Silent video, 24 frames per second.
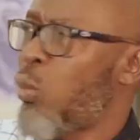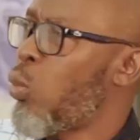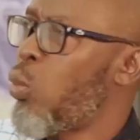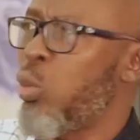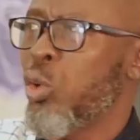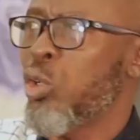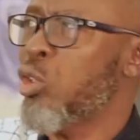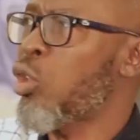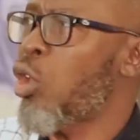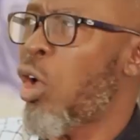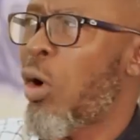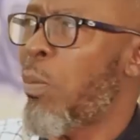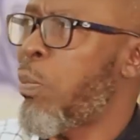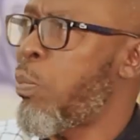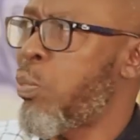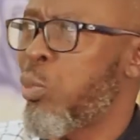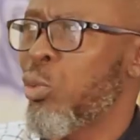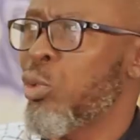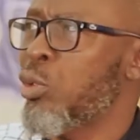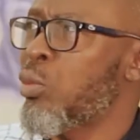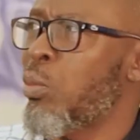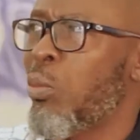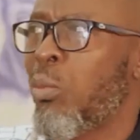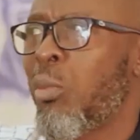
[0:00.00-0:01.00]
will not
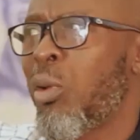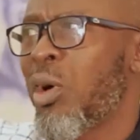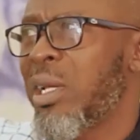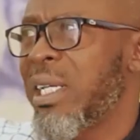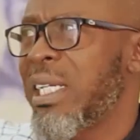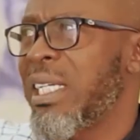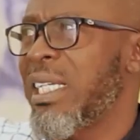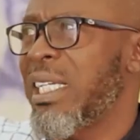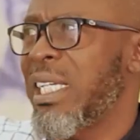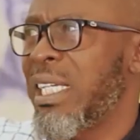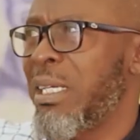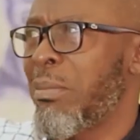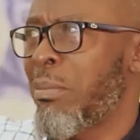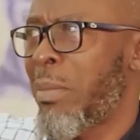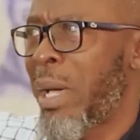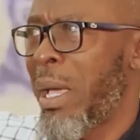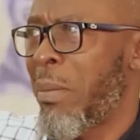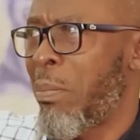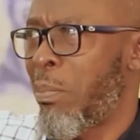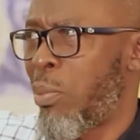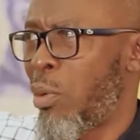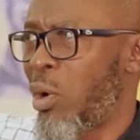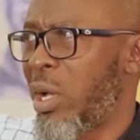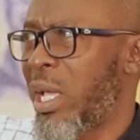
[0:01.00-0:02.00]
put money in
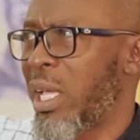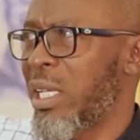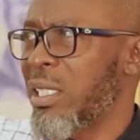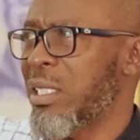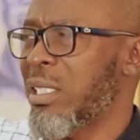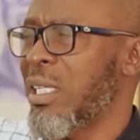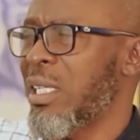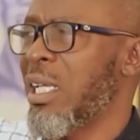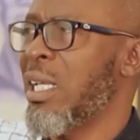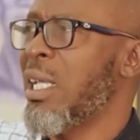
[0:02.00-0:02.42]
my pocket.